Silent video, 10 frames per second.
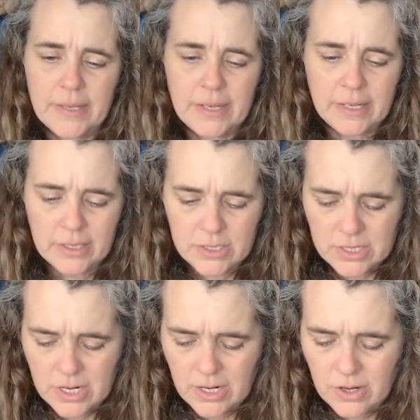It is
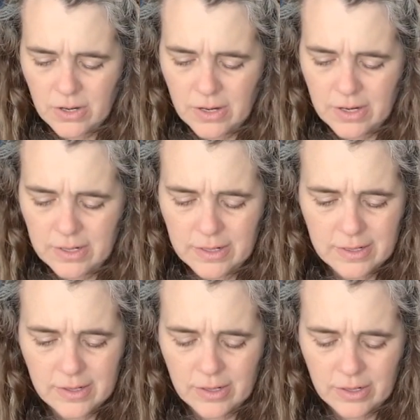knit on.
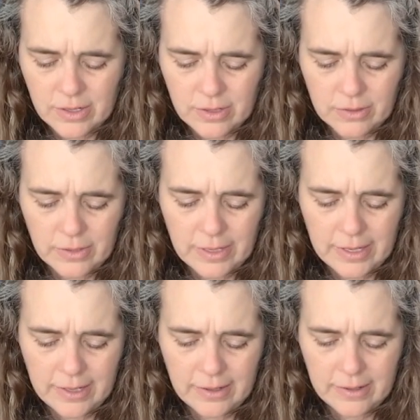Uh-oh,
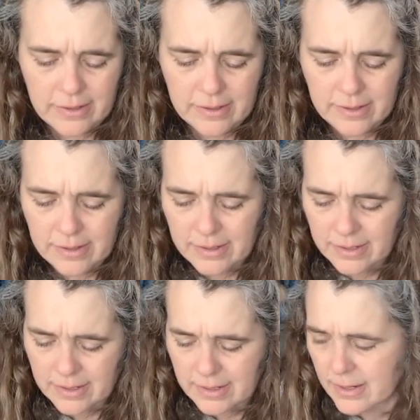hang on.
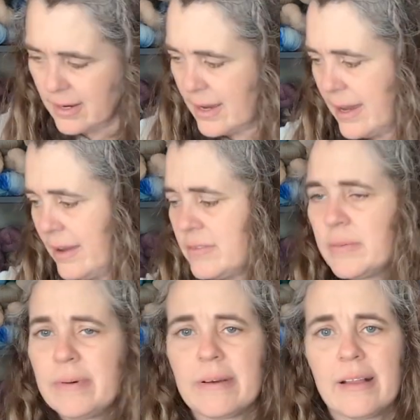I have to
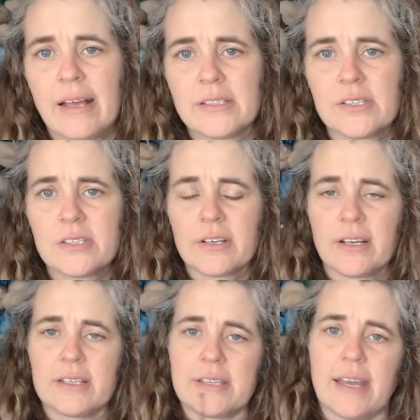put glasses on
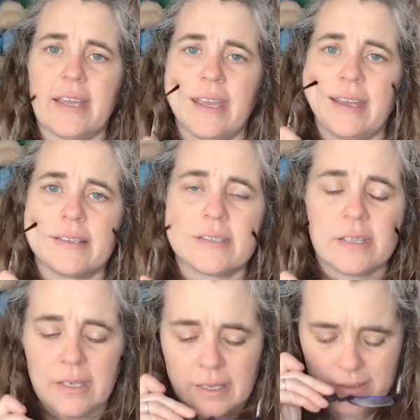because I can't
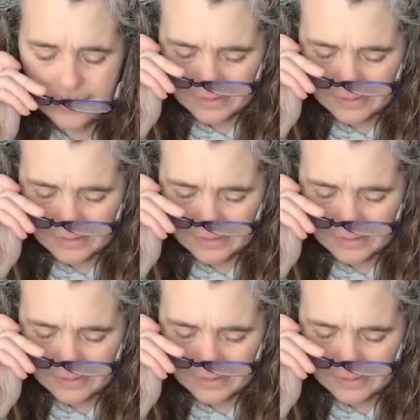see.